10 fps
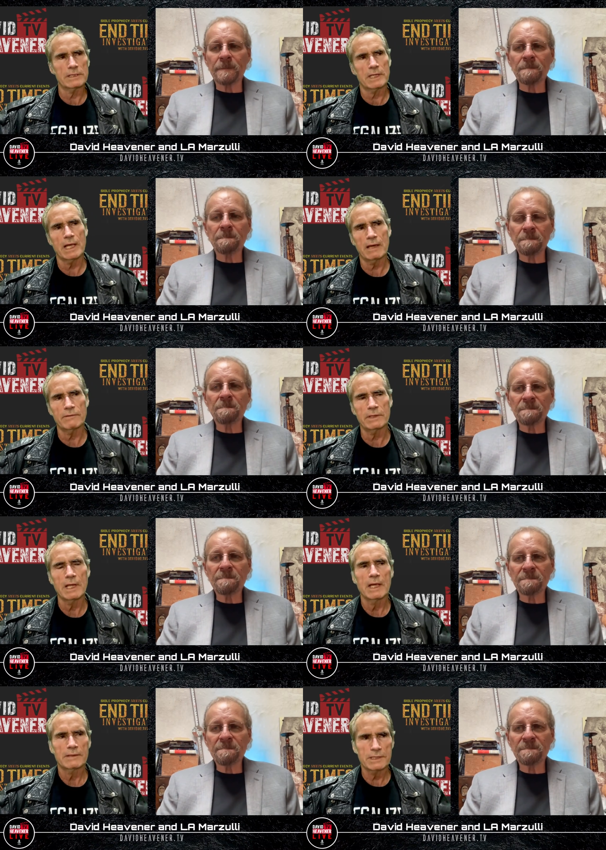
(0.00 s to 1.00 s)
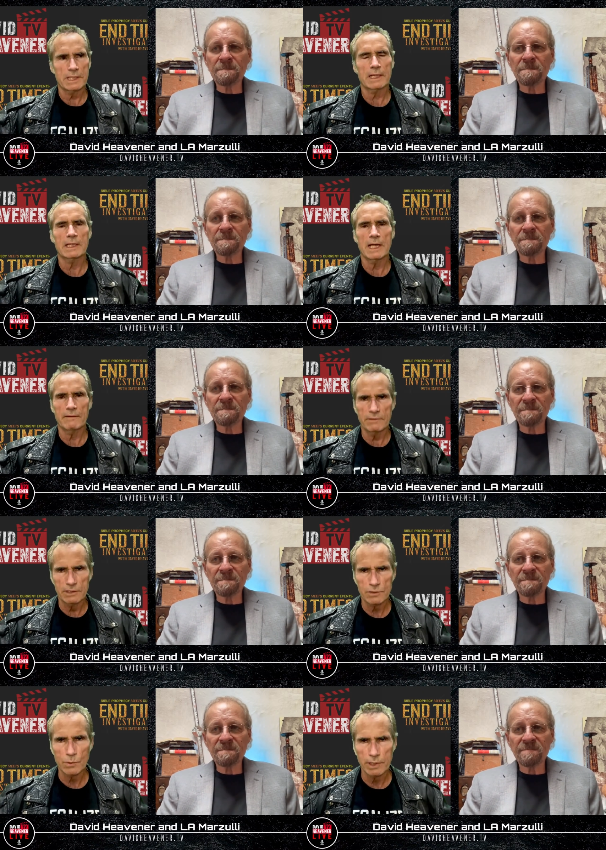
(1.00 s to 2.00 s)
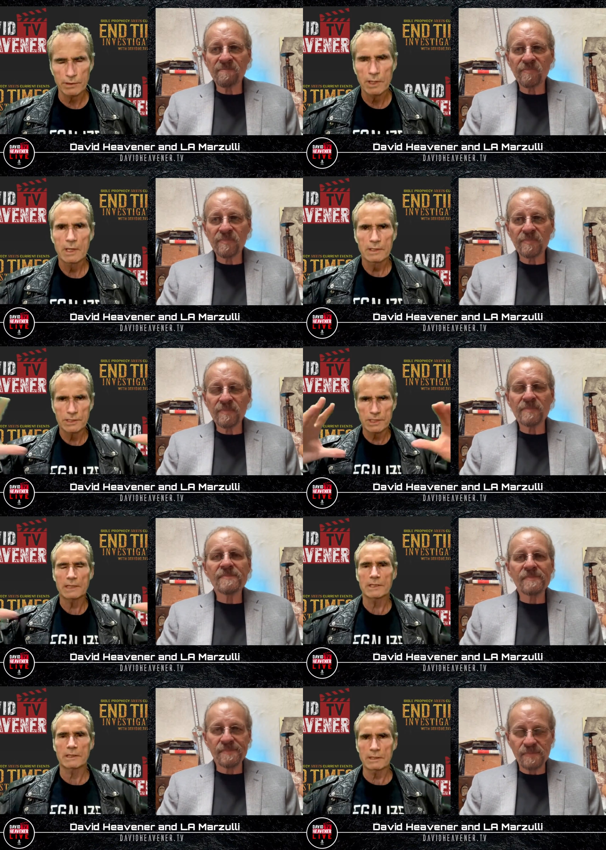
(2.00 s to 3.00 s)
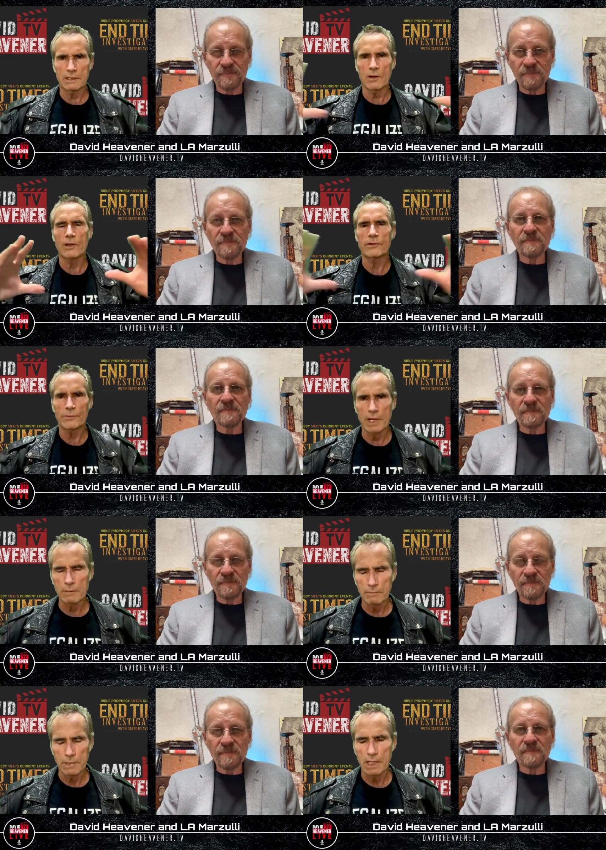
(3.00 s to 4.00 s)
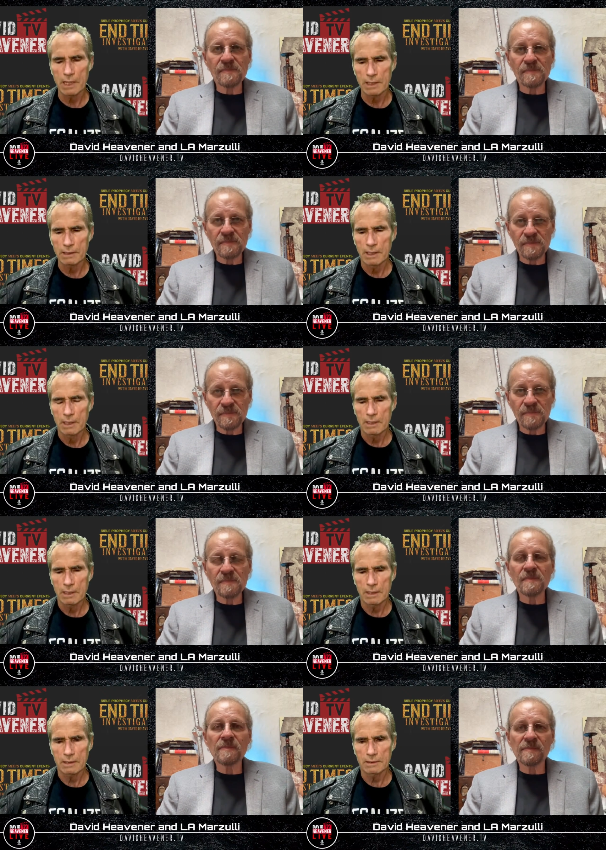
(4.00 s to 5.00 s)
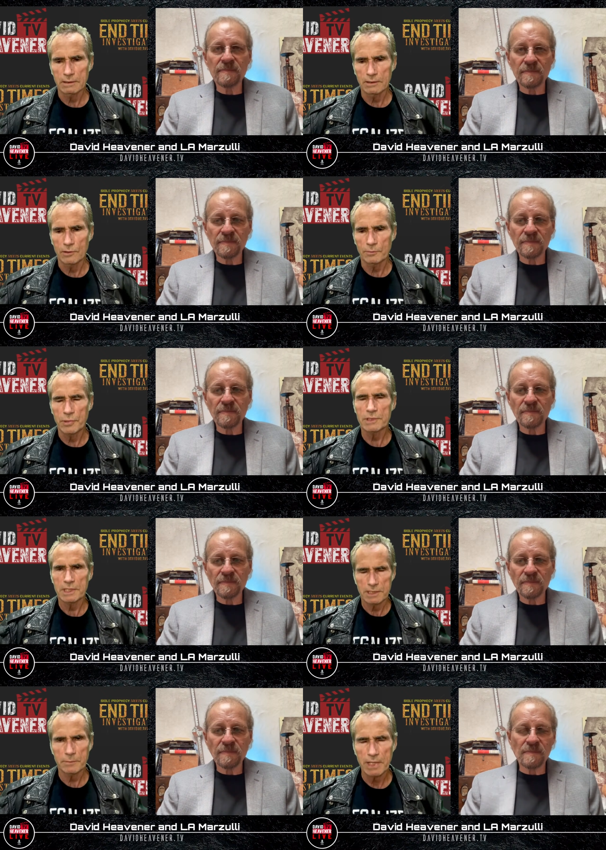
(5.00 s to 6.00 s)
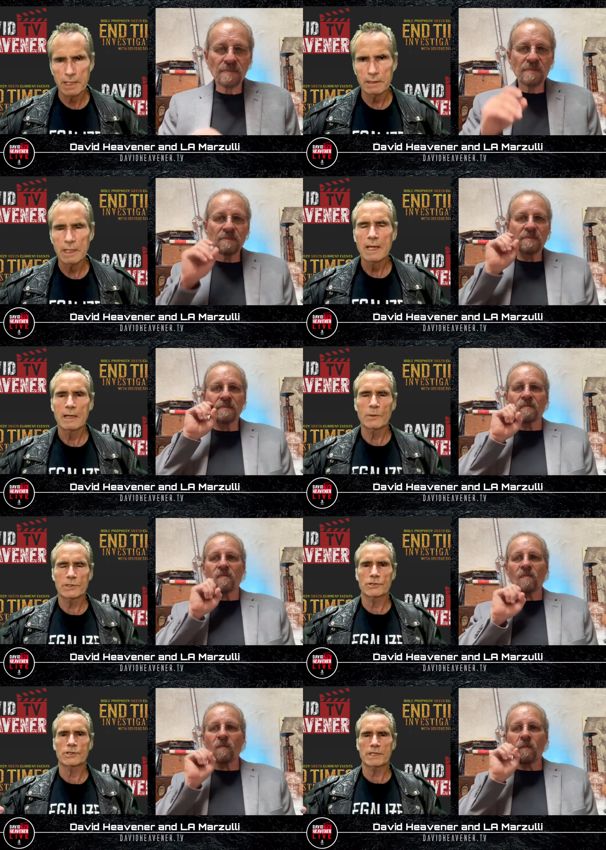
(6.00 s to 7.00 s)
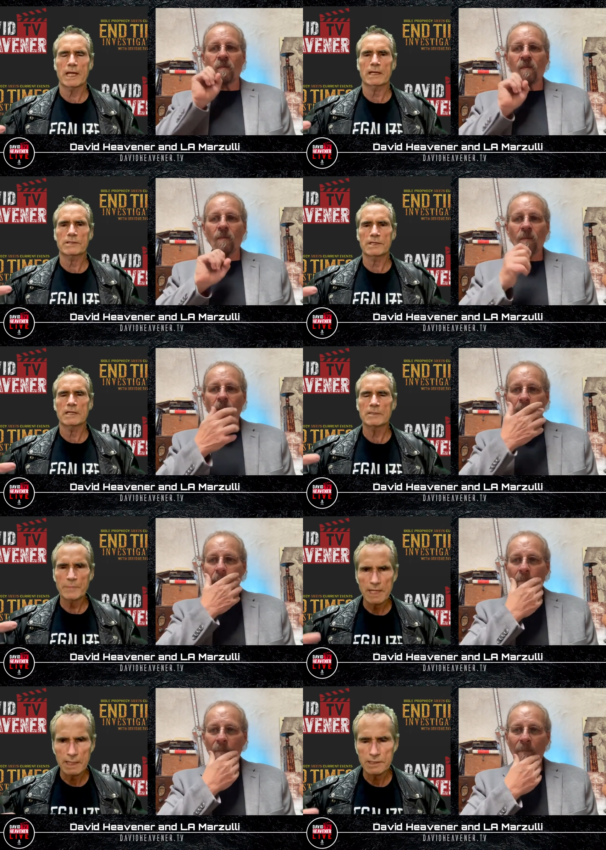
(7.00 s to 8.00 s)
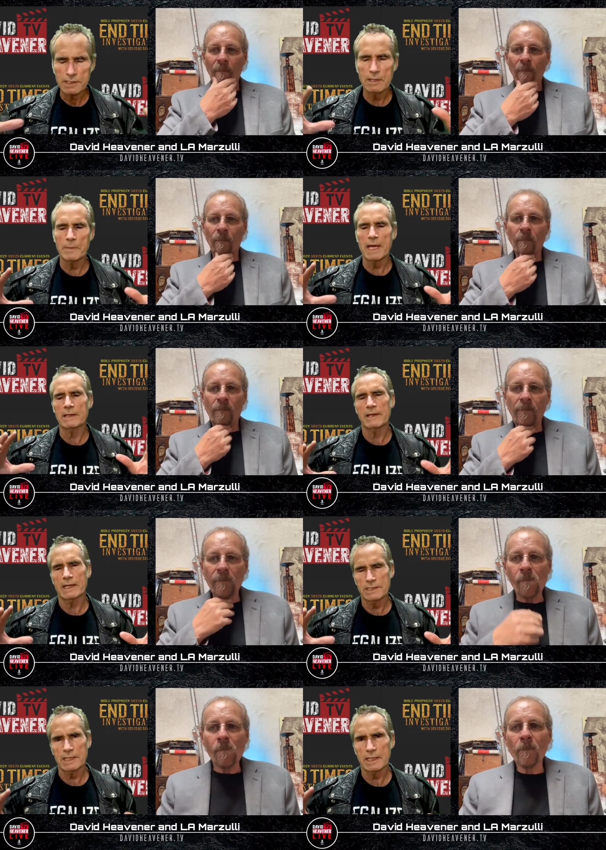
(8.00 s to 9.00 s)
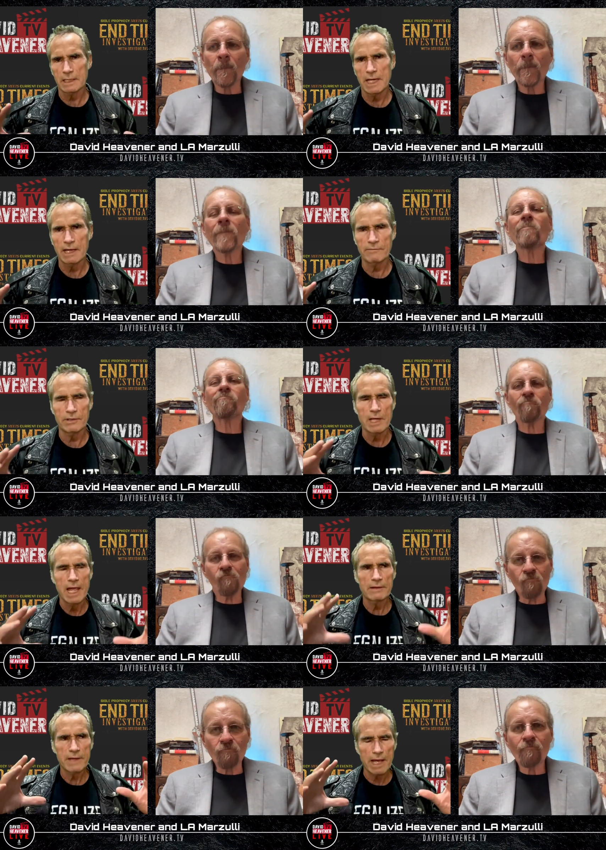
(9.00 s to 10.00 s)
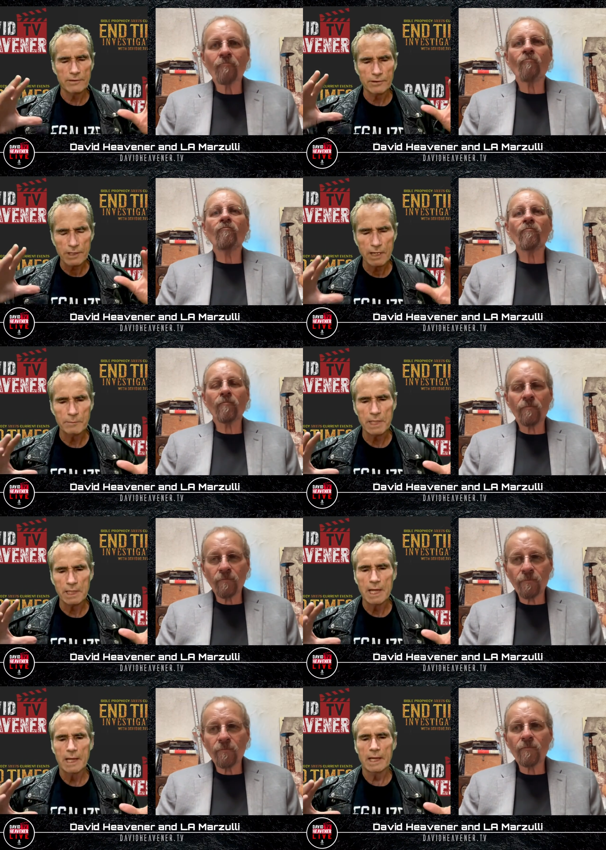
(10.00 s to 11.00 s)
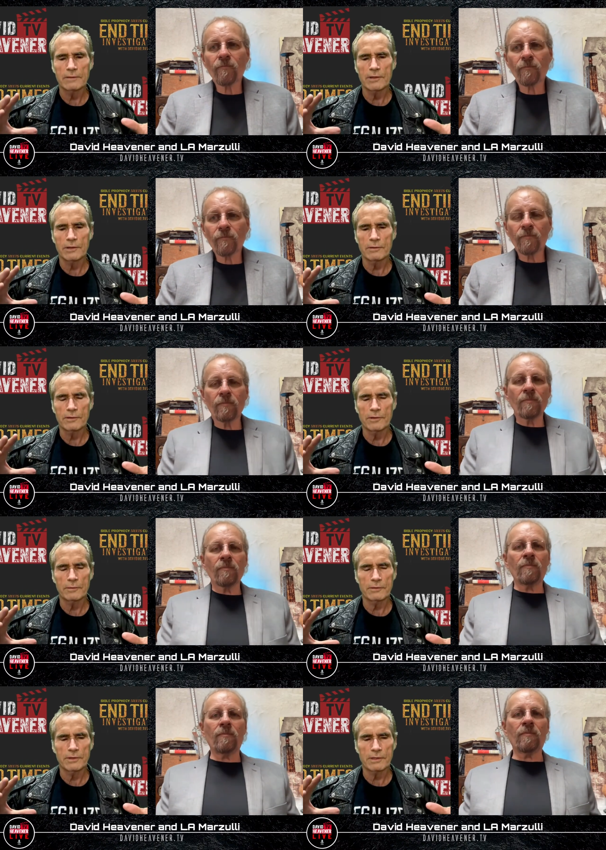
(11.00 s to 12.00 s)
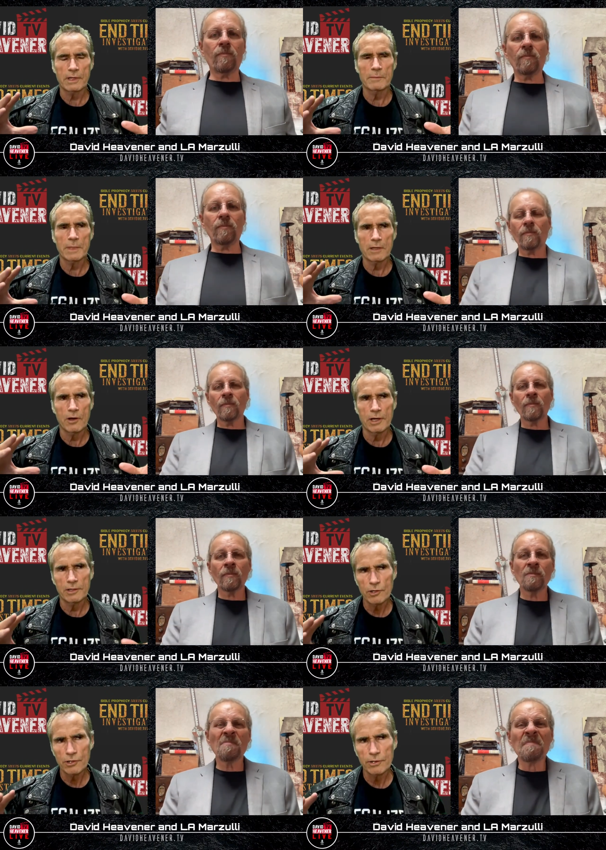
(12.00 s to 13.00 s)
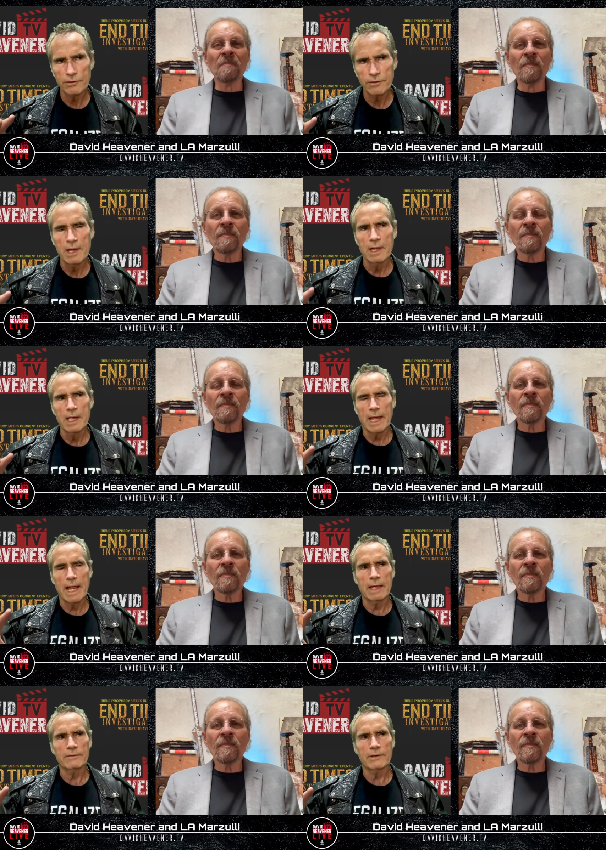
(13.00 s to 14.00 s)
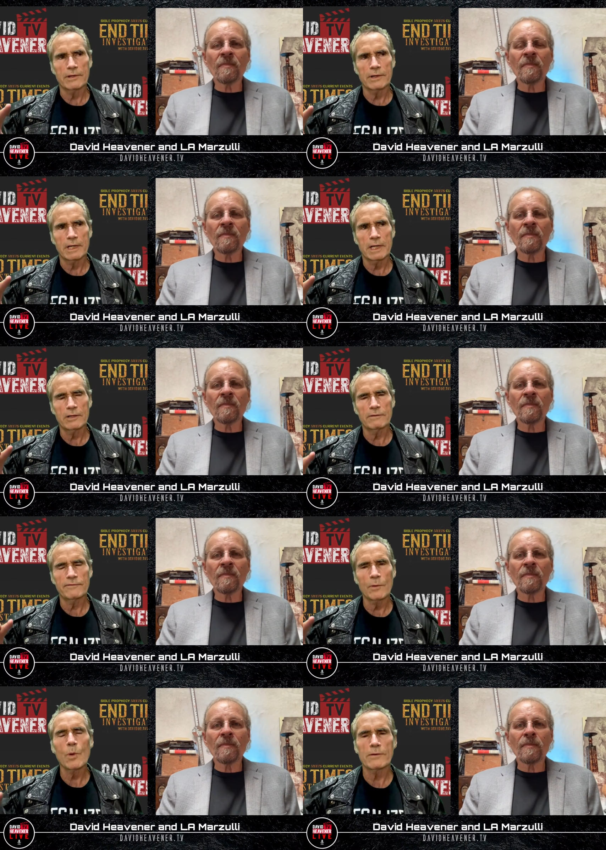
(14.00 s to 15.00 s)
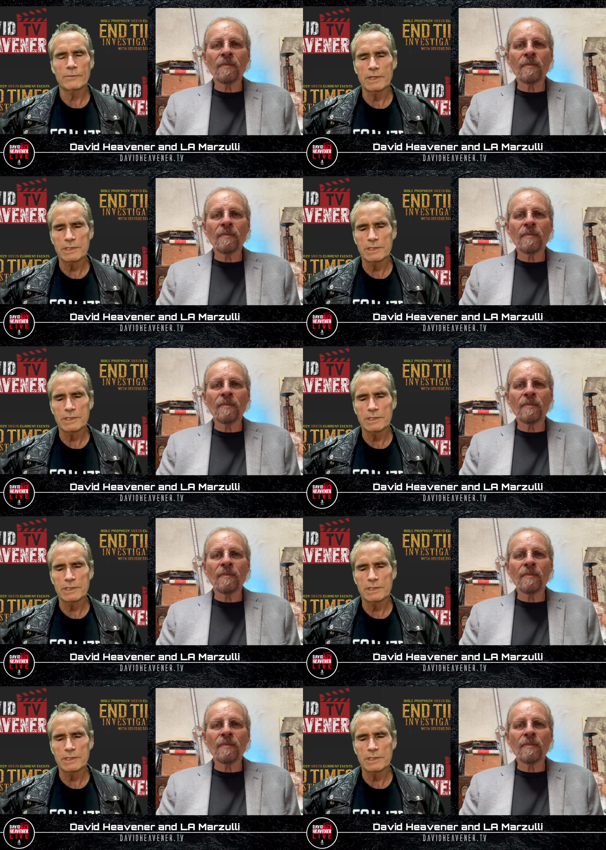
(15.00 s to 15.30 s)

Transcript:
Speaker 1: is the heaven. The second heaven is where Satan and all the realm, participate. And what you're saying is these beings come out of that second heaven. Now they're coming, and they're coming on Earth, and they're here for what